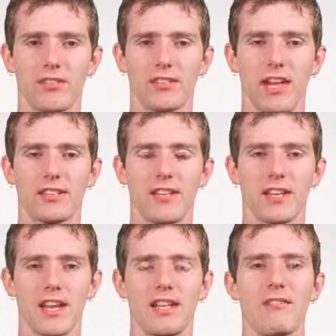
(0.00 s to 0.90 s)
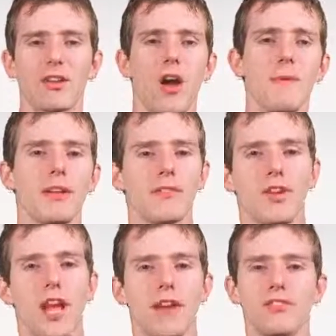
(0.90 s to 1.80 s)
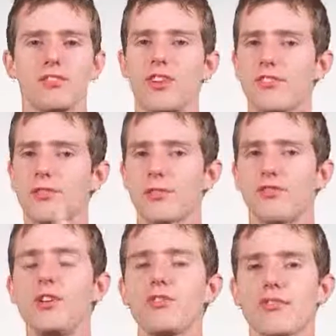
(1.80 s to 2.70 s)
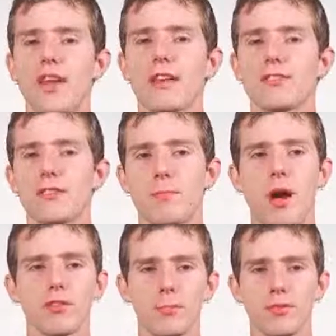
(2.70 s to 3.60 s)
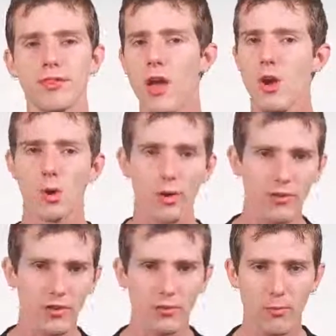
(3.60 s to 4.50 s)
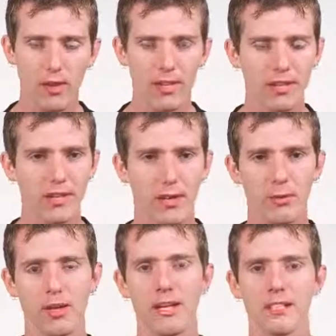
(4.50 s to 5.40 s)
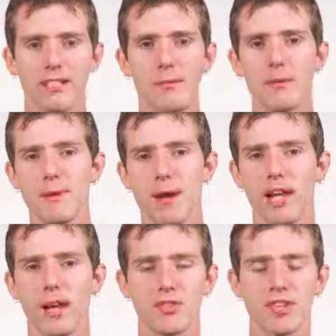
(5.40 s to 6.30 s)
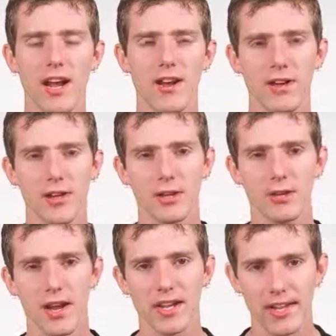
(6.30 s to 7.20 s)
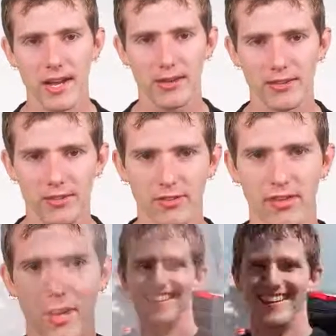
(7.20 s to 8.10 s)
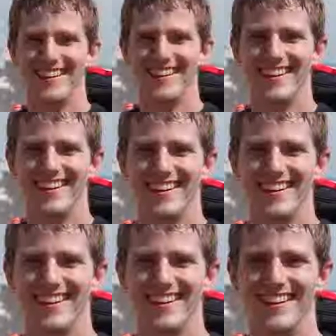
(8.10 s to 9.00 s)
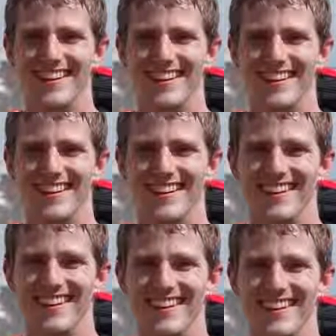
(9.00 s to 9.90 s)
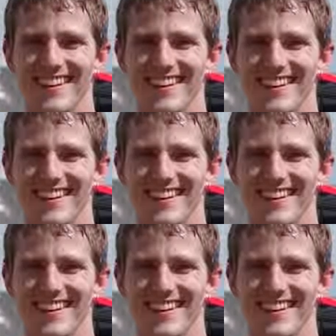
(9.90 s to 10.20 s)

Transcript: you disliked it, and leave a comment if you have suggestions for future Fast as Possibles, or if you just want to, tell me about how tired I look right now because I just got back from climbing a mountain, and I'm